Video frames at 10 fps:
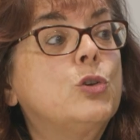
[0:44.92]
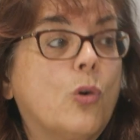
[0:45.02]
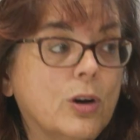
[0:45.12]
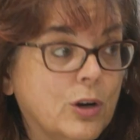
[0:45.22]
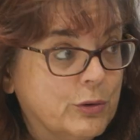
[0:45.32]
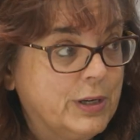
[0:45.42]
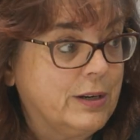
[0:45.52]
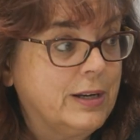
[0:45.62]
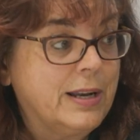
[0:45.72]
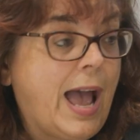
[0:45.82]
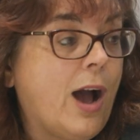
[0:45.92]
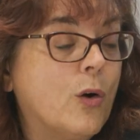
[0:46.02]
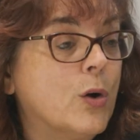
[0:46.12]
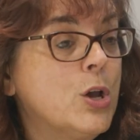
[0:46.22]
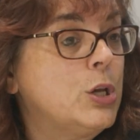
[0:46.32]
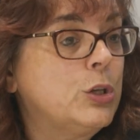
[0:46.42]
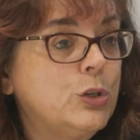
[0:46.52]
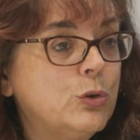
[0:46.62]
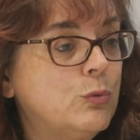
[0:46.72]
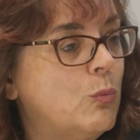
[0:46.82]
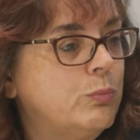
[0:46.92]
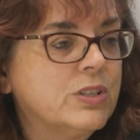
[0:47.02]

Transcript: your career and how you